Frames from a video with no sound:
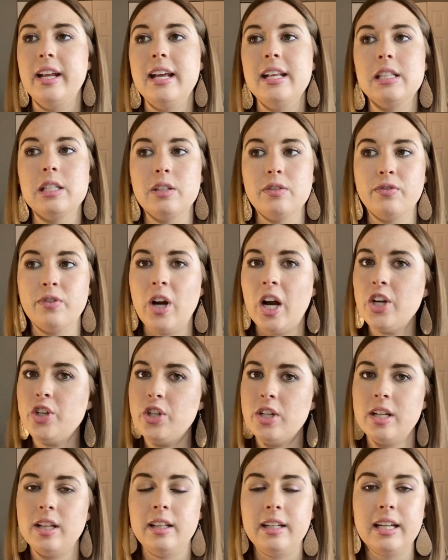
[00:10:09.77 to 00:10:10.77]
It's fresh
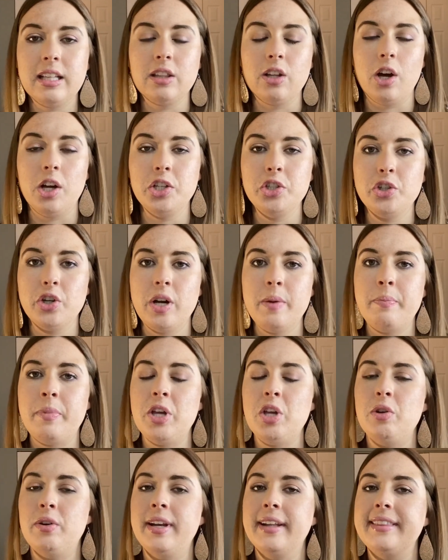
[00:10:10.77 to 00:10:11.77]
and clean laundry, but
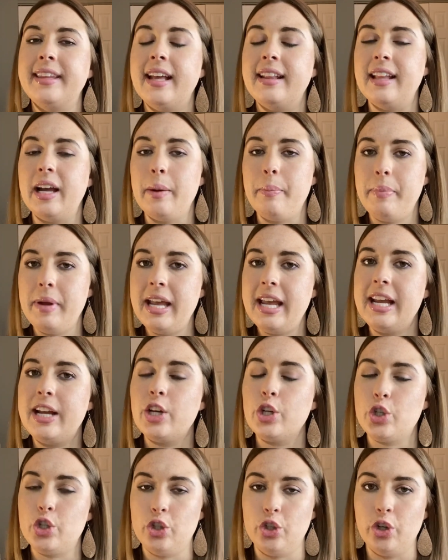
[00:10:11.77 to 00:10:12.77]
you get that like
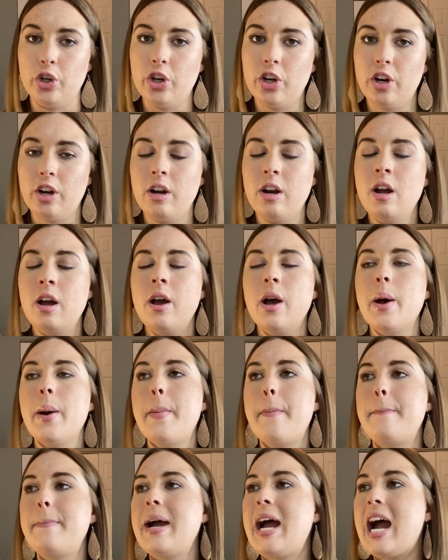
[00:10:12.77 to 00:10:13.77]
pink sugar
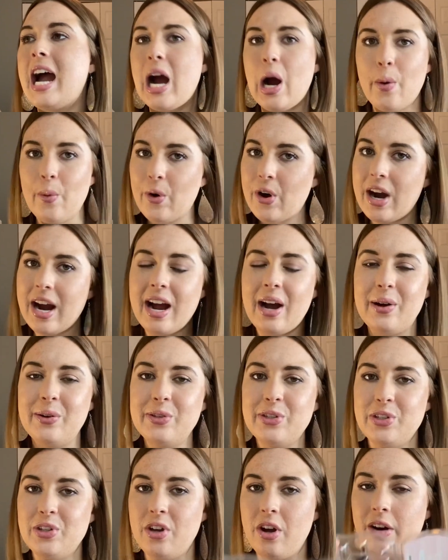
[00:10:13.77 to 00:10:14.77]

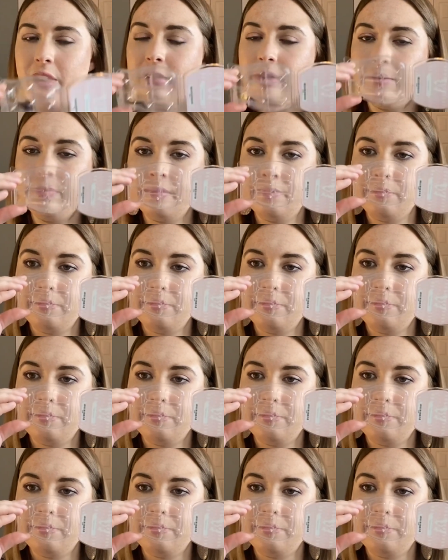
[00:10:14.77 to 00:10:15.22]
powerhouse note.